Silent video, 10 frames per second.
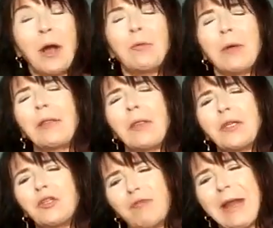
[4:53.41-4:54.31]
oh, and
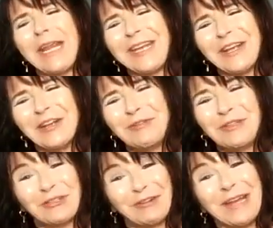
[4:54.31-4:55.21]
the trainer
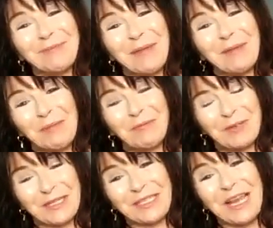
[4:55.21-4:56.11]
who trained my
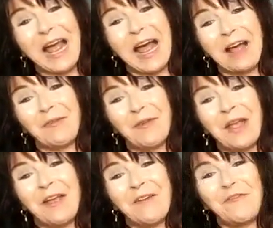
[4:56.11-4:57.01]
member of staff
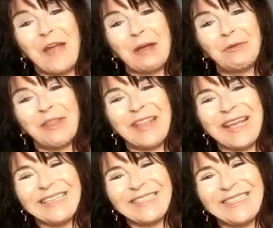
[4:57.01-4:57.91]
found
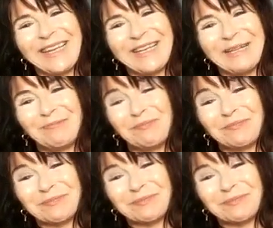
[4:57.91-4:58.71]
that um,